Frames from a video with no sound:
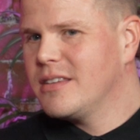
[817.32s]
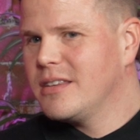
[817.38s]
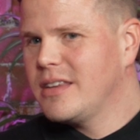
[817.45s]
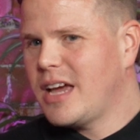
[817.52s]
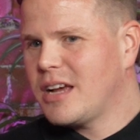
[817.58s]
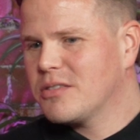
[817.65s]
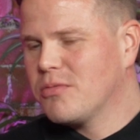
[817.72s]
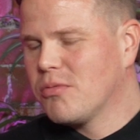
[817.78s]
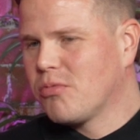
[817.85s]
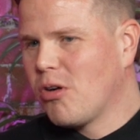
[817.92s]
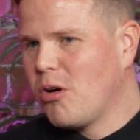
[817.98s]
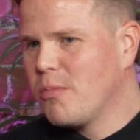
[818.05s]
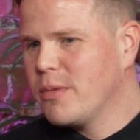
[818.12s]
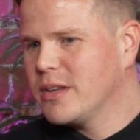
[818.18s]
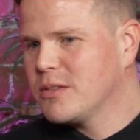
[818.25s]
next for
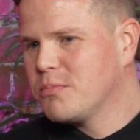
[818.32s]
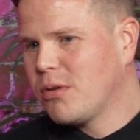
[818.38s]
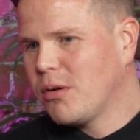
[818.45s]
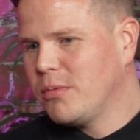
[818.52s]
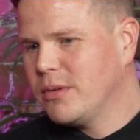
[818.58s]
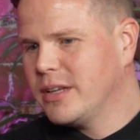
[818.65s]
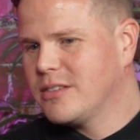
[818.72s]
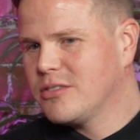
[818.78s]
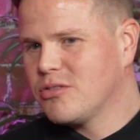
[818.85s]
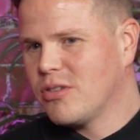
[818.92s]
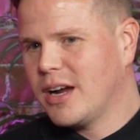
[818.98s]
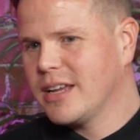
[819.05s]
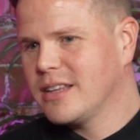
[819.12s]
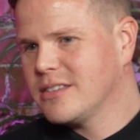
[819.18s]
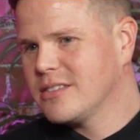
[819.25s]
Roma is probably
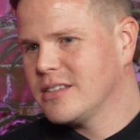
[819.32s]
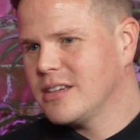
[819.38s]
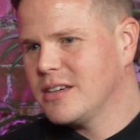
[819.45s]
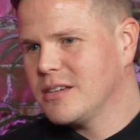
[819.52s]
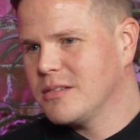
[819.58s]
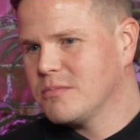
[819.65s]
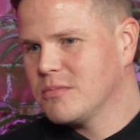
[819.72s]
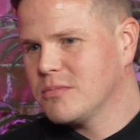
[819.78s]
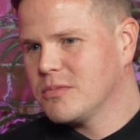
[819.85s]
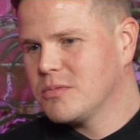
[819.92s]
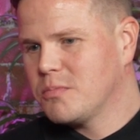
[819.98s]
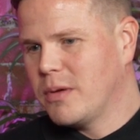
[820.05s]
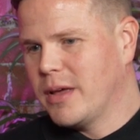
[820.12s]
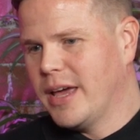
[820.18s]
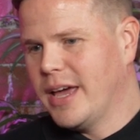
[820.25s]
trying to
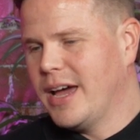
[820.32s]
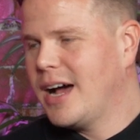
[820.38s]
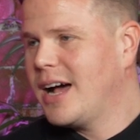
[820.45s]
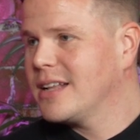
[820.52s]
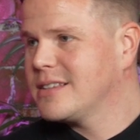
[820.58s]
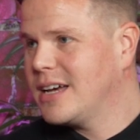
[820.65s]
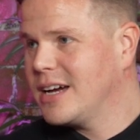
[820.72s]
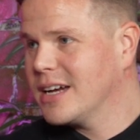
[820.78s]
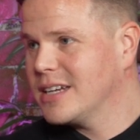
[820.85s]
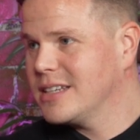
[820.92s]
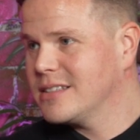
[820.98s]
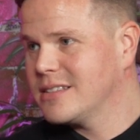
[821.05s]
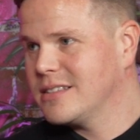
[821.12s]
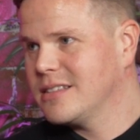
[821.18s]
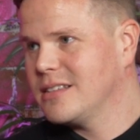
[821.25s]
hit our
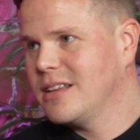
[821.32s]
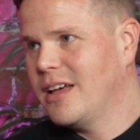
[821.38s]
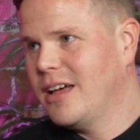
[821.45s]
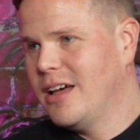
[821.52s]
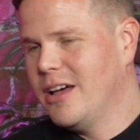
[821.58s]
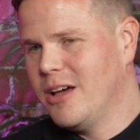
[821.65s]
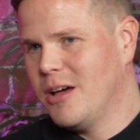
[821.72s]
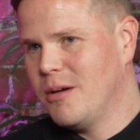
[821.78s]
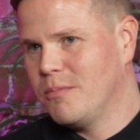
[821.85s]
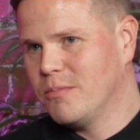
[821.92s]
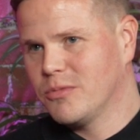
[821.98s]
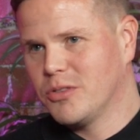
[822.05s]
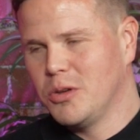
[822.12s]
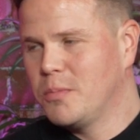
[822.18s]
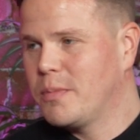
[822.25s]
targets,
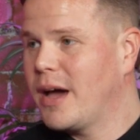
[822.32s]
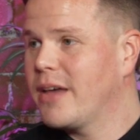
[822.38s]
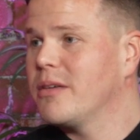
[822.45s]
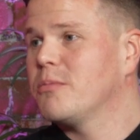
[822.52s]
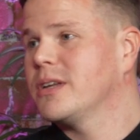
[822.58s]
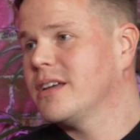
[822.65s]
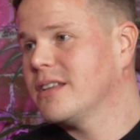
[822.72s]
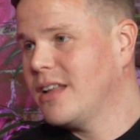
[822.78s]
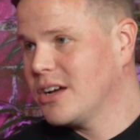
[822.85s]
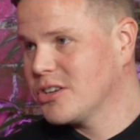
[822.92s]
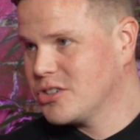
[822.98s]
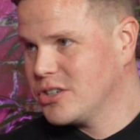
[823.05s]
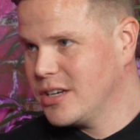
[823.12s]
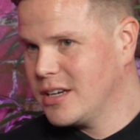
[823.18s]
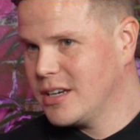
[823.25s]
do better than we did
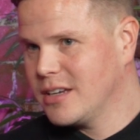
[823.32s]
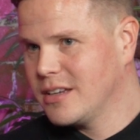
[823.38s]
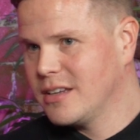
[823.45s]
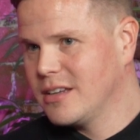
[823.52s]
last year,